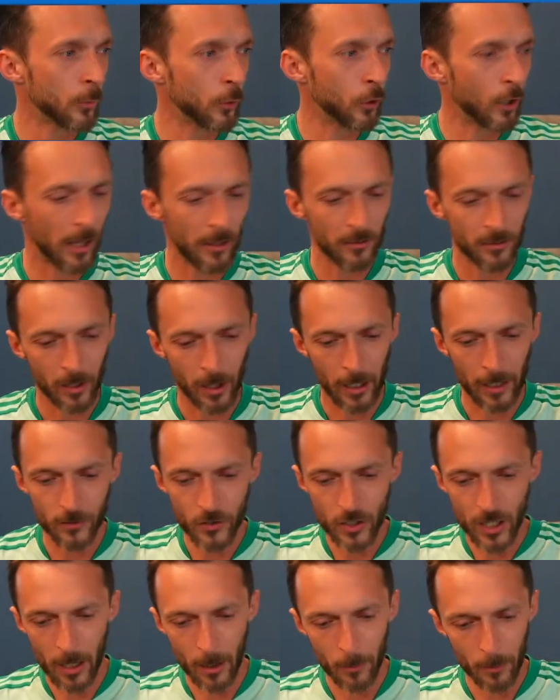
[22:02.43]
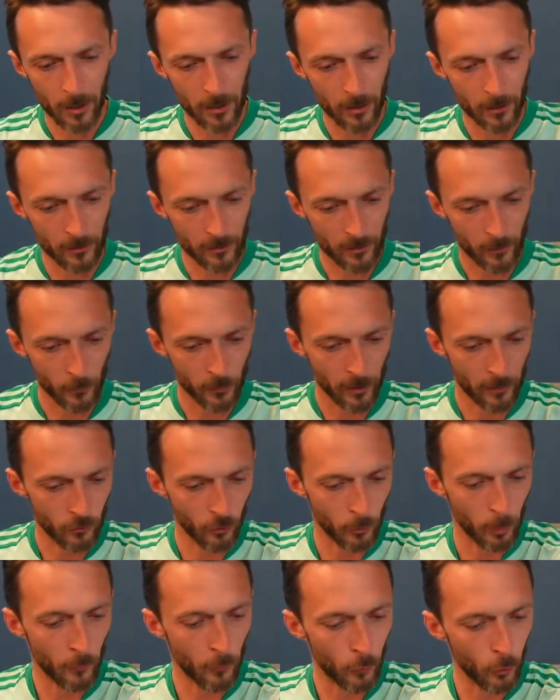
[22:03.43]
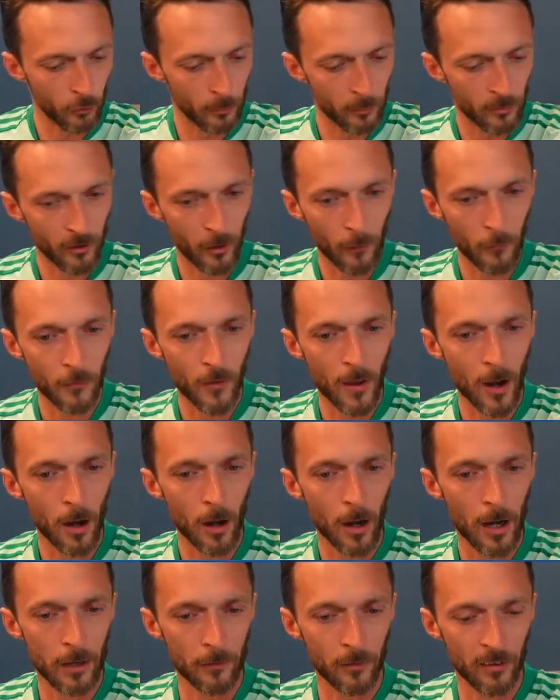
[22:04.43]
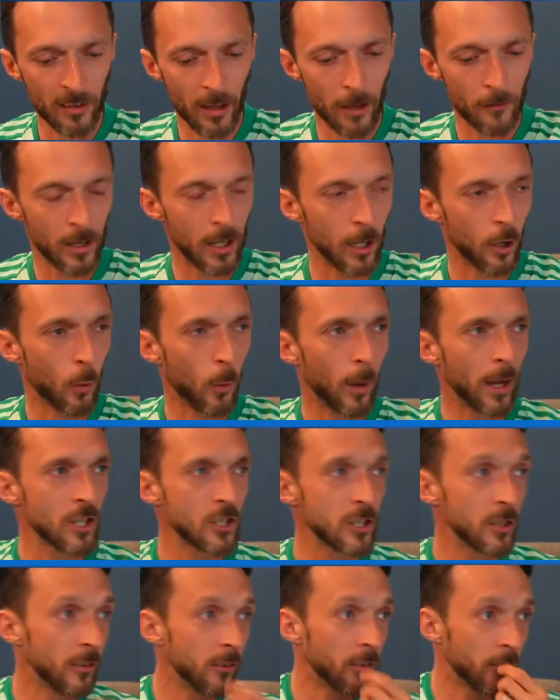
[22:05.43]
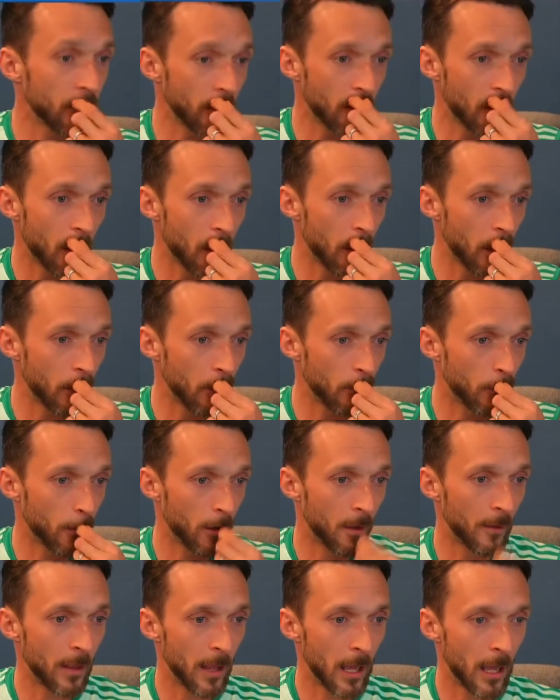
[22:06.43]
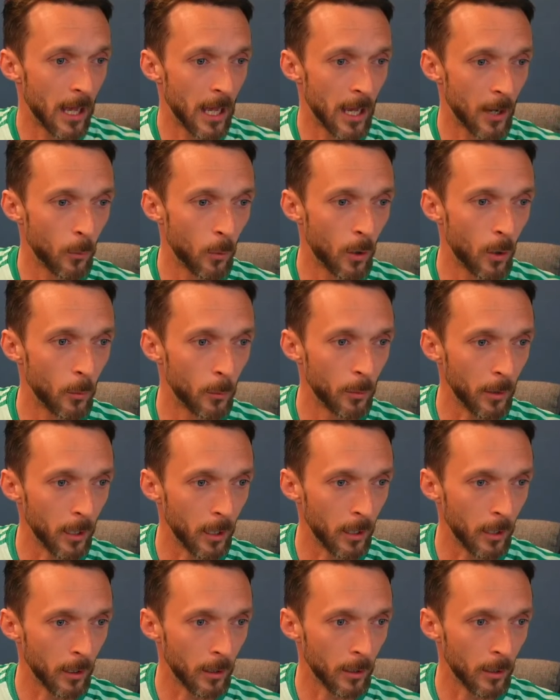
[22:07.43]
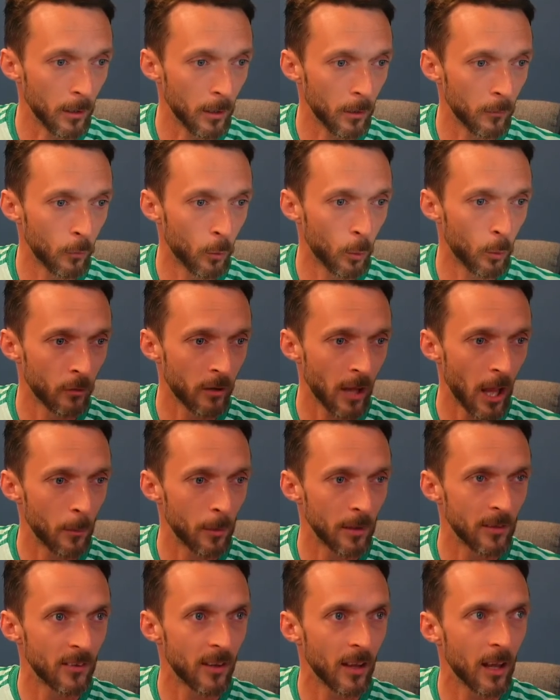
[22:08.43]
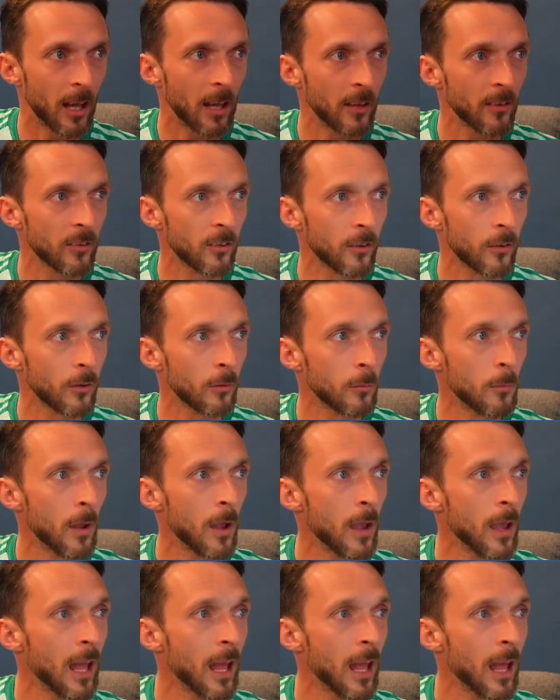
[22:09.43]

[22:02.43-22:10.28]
guys in the live chat, because also I've just been through some stuff there, and if you have any questions or anything like that, I will be, of course, happy to answer them,